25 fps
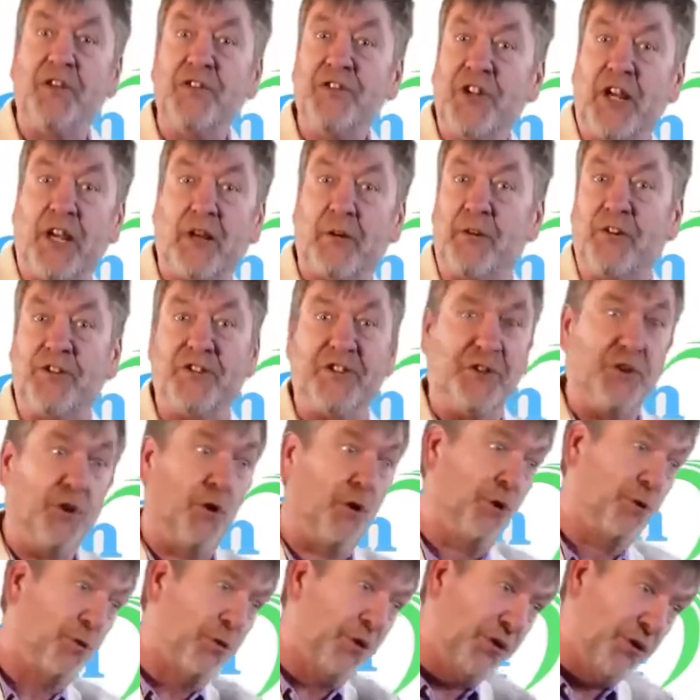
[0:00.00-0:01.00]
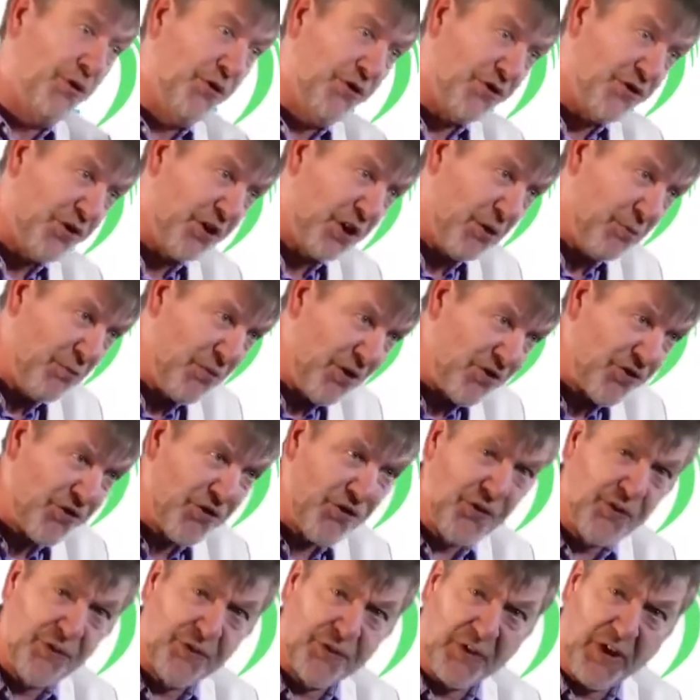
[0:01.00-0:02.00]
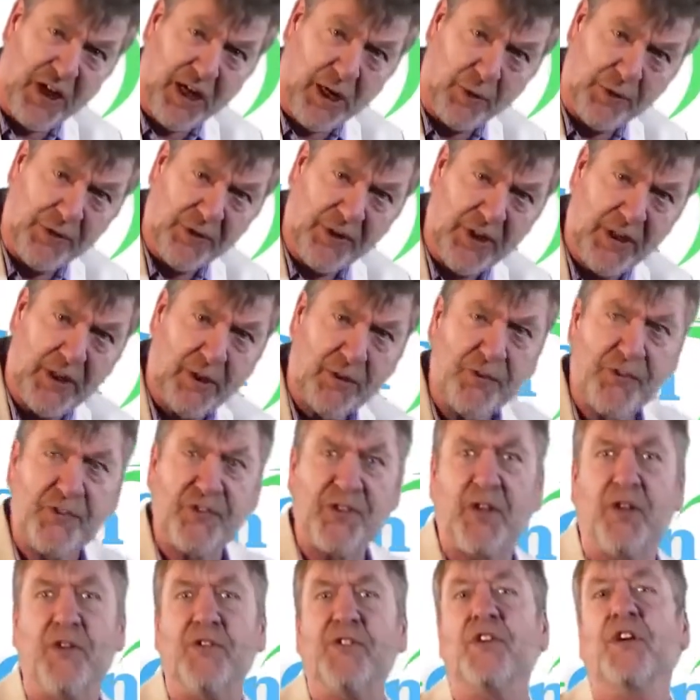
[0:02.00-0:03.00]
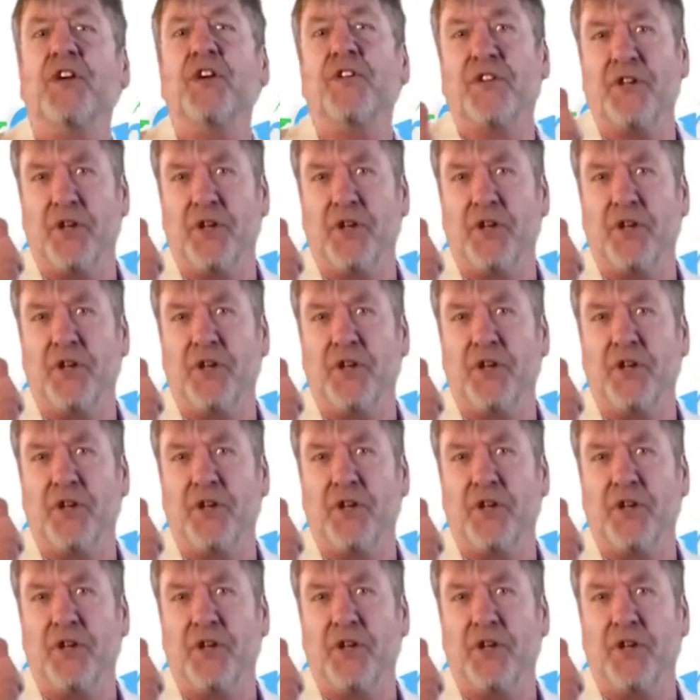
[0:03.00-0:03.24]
integrity, otoacoustic emissions for outer hair cells,